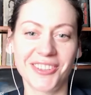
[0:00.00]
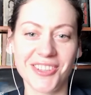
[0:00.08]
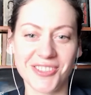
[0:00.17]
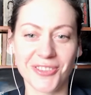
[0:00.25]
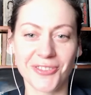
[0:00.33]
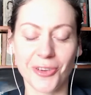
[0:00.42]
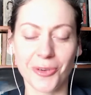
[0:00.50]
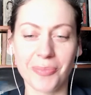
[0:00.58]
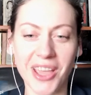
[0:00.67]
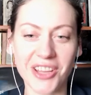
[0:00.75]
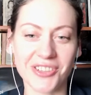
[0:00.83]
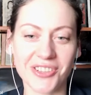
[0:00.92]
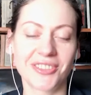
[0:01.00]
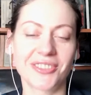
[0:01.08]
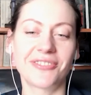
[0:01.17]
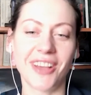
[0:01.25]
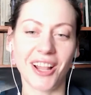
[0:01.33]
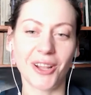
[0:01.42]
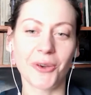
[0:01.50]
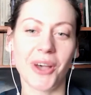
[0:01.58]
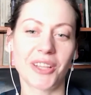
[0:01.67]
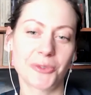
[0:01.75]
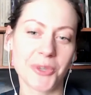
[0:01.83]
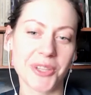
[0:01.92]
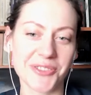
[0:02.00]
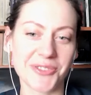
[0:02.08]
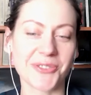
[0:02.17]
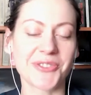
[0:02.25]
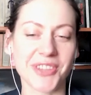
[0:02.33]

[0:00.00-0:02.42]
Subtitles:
Disinformation Fellow at Wilson